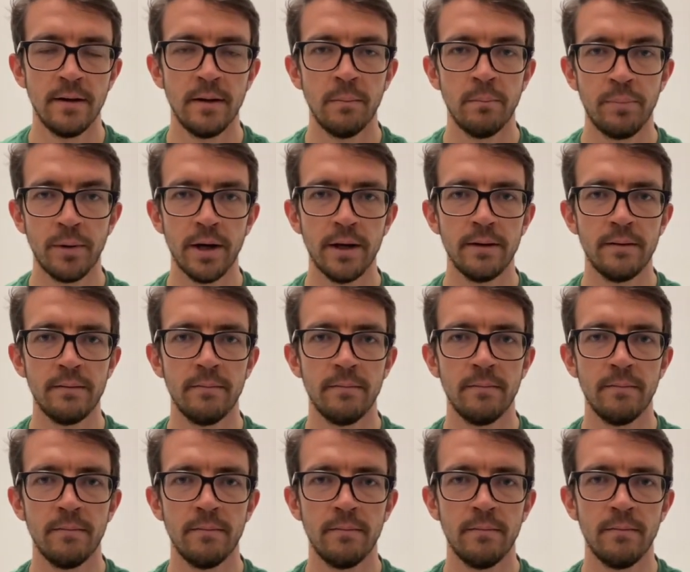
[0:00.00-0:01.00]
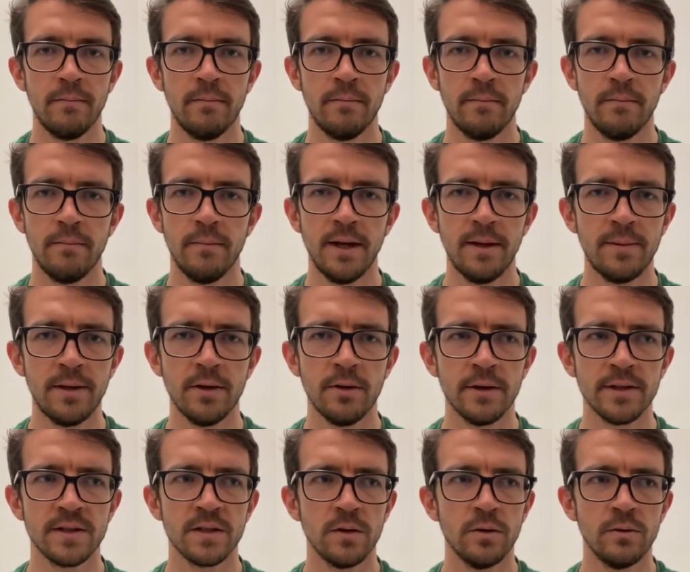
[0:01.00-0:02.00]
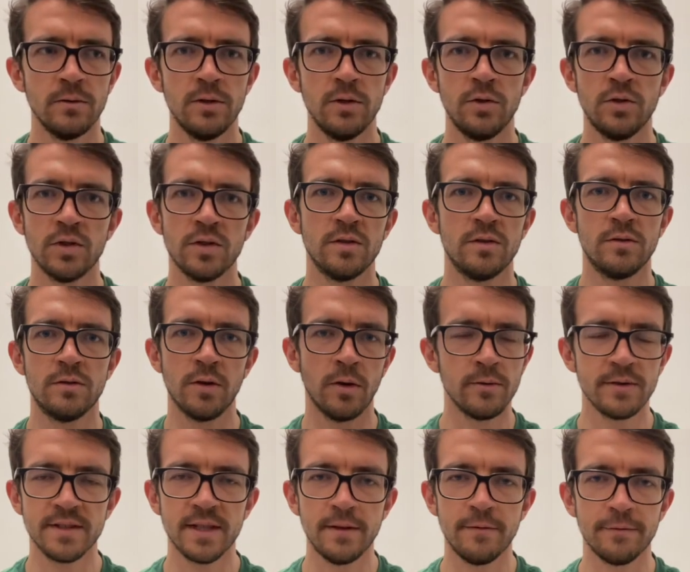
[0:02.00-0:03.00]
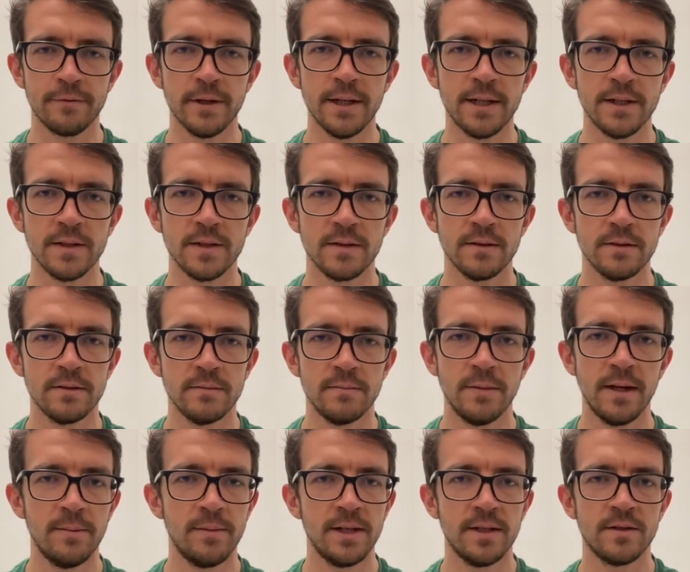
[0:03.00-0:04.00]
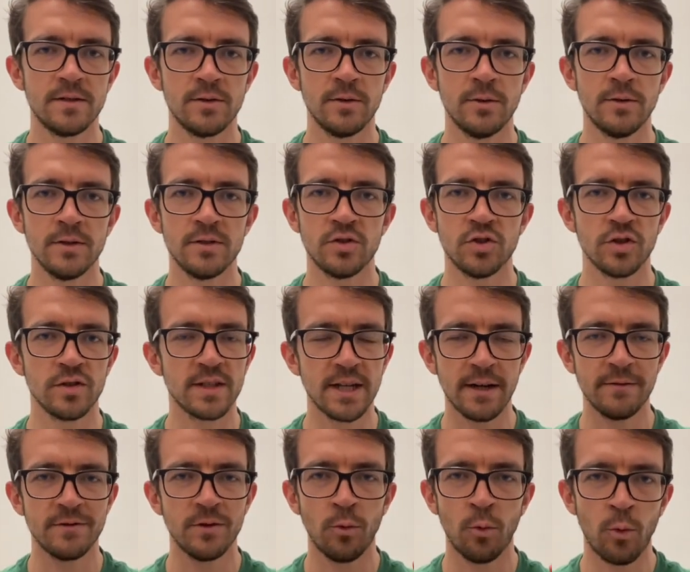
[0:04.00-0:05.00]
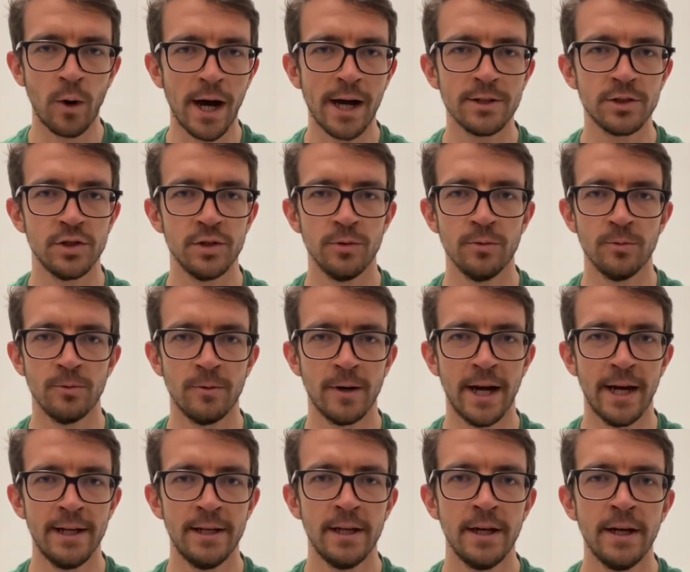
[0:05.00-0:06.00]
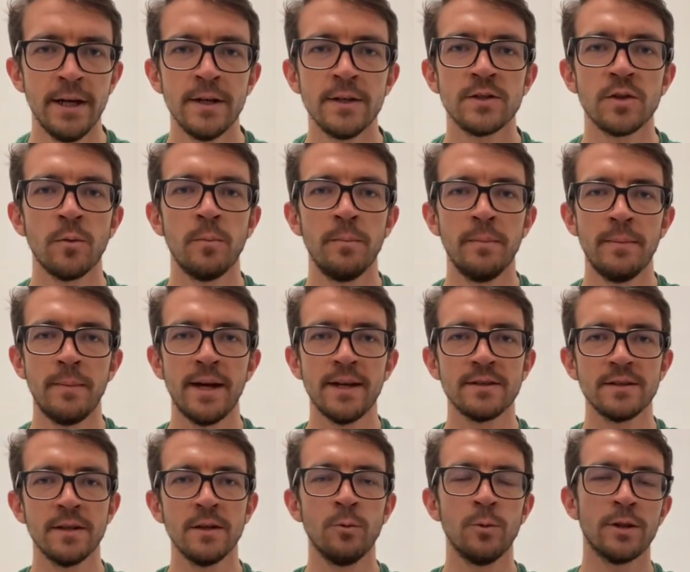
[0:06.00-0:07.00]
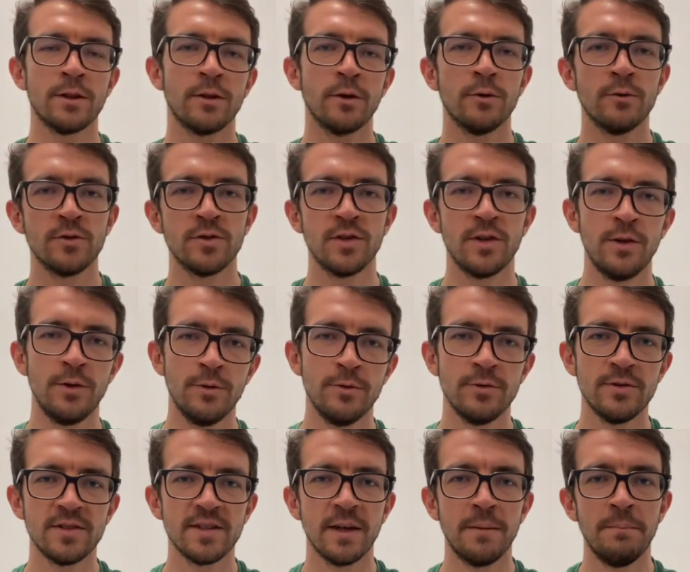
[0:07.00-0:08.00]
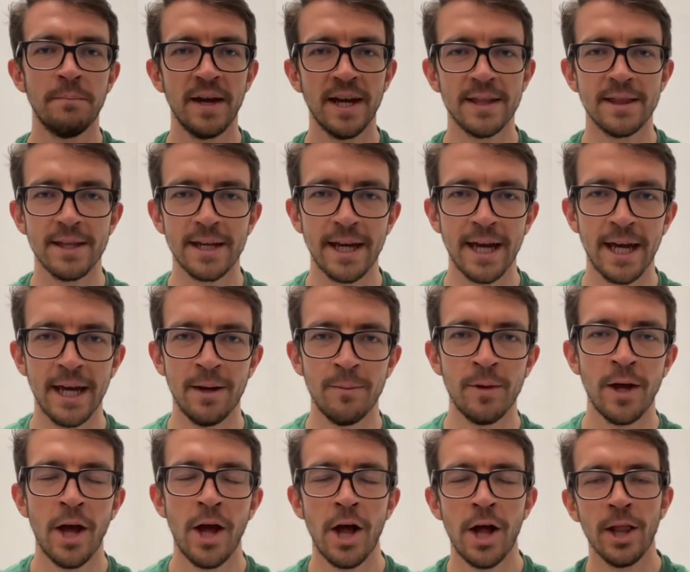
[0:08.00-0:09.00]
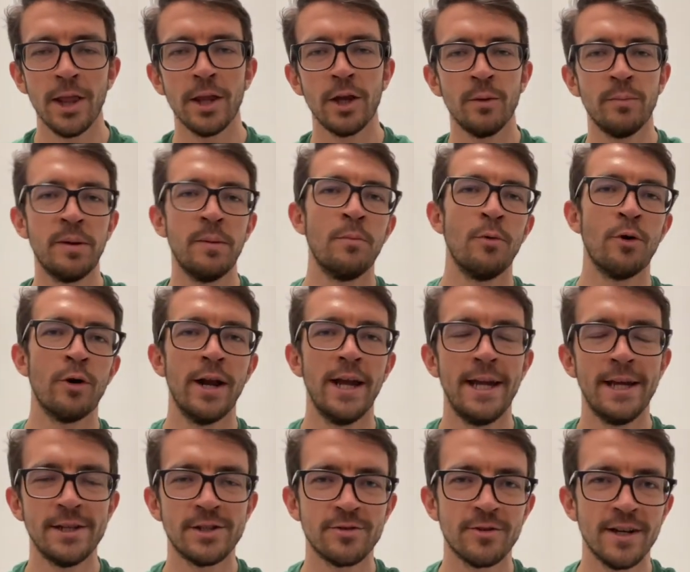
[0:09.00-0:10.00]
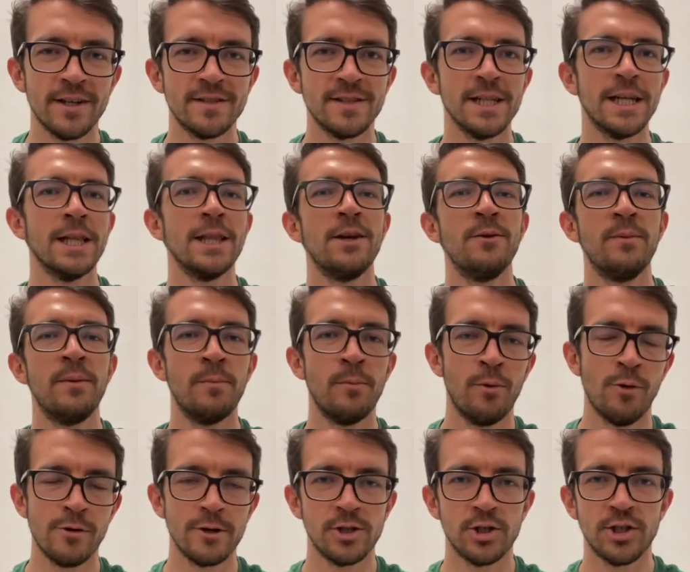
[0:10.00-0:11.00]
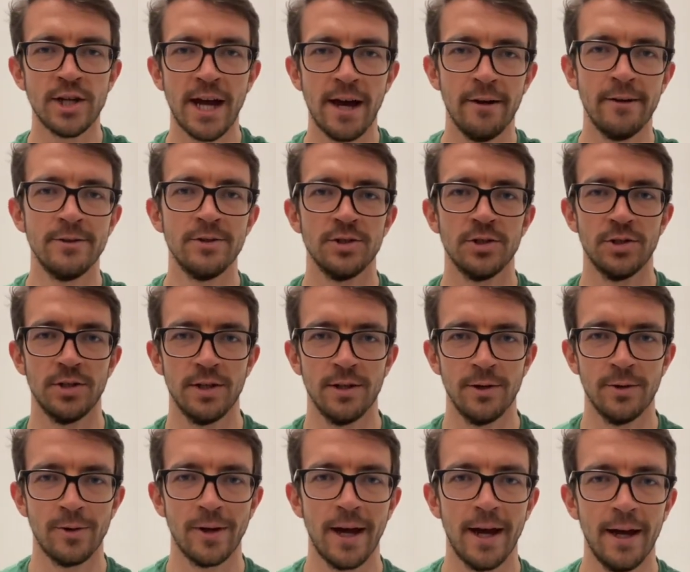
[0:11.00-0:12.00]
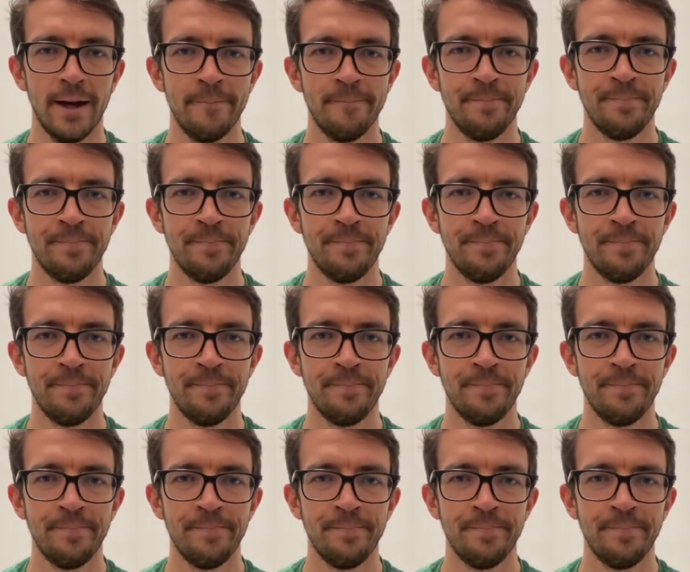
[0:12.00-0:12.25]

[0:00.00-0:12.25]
But maybe also you just don't say freeze. Maybe students just have to watch you, right? So messing with those cues can make the game a little bit more interesting, a little bit more challenging, okay?